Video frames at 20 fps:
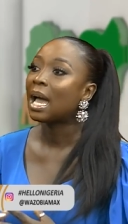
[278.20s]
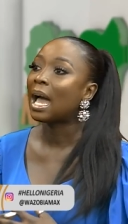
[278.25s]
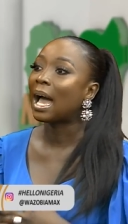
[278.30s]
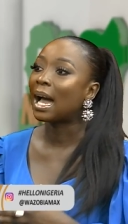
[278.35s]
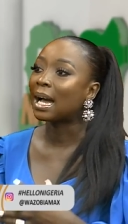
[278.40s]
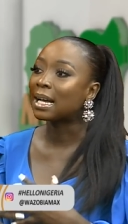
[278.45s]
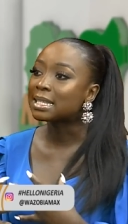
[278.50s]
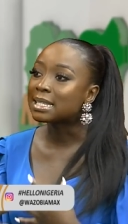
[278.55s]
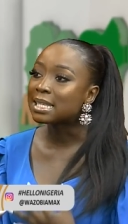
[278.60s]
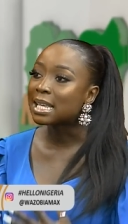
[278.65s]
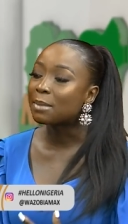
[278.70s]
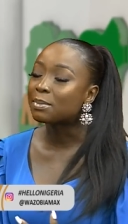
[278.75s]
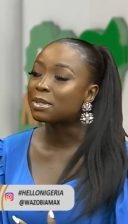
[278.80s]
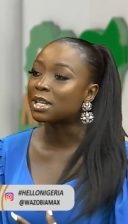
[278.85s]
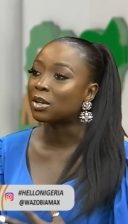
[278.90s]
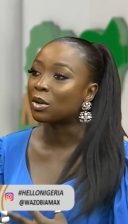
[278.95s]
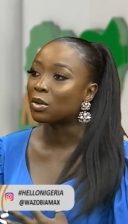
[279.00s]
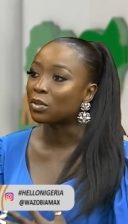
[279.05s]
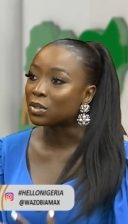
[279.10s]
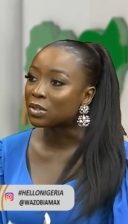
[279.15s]
accepts
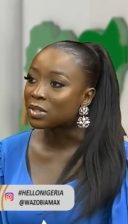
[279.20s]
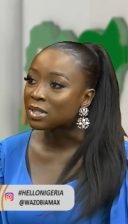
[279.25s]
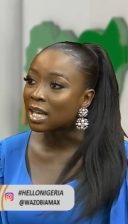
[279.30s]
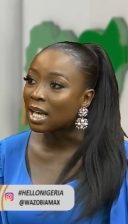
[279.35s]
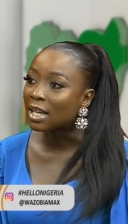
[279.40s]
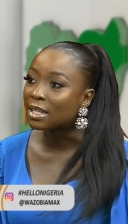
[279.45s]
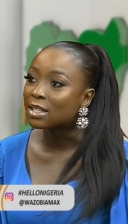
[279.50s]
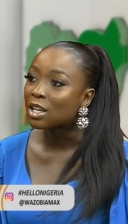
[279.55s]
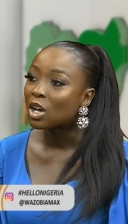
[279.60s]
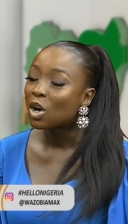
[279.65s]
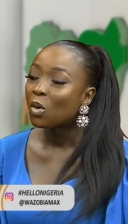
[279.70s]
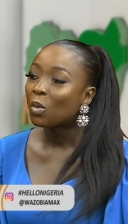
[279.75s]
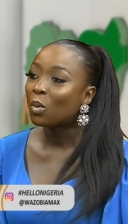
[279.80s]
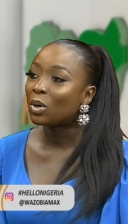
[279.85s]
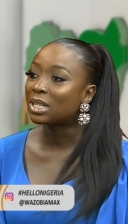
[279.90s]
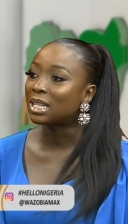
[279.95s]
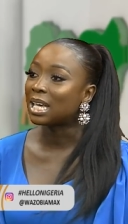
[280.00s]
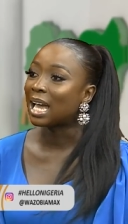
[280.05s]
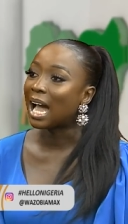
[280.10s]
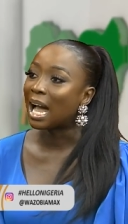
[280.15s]
and understands
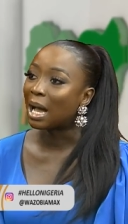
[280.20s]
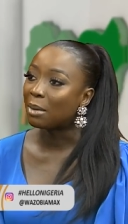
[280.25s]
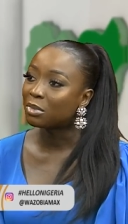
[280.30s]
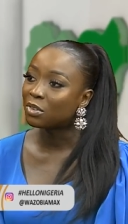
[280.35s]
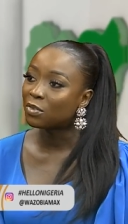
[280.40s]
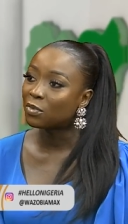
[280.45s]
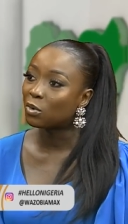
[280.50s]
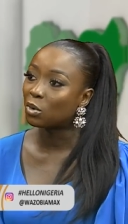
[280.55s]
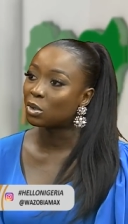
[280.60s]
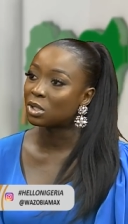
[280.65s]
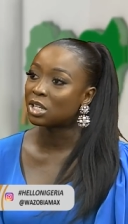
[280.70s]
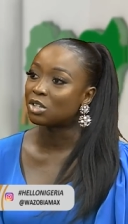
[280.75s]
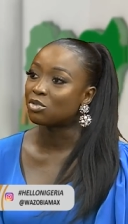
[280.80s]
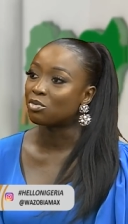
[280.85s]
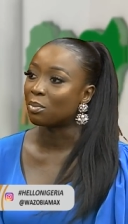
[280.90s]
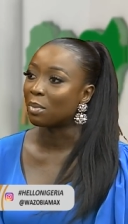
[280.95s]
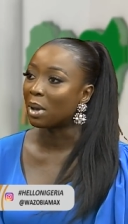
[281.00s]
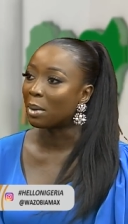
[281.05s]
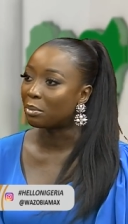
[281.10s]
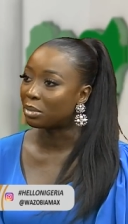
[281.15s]
what the Armed Forces
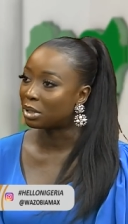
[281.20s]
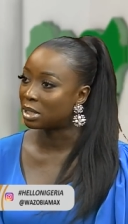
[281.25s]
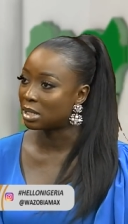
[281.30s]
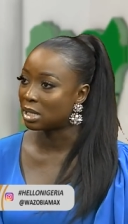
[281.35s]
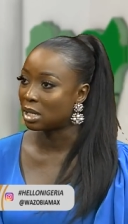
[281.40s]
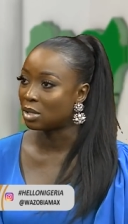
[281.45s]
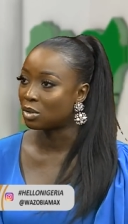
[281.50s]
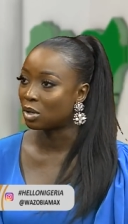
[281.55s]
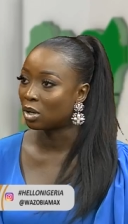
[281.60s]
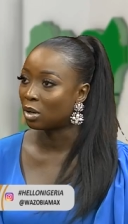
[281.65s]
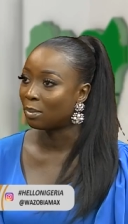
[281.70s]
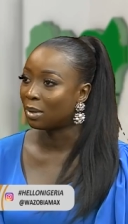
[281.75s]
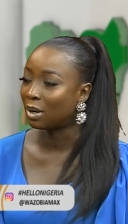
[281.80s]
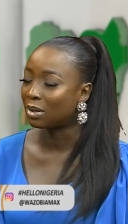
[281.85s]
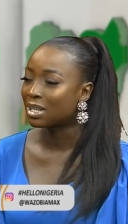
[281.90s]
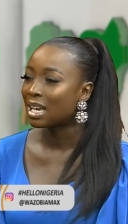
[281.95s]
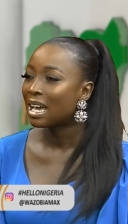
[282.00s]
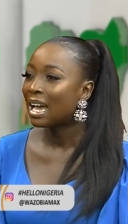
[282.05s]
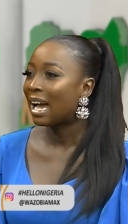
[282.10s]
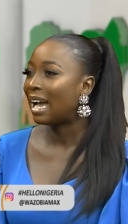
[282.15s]
Remembrance Day is all about.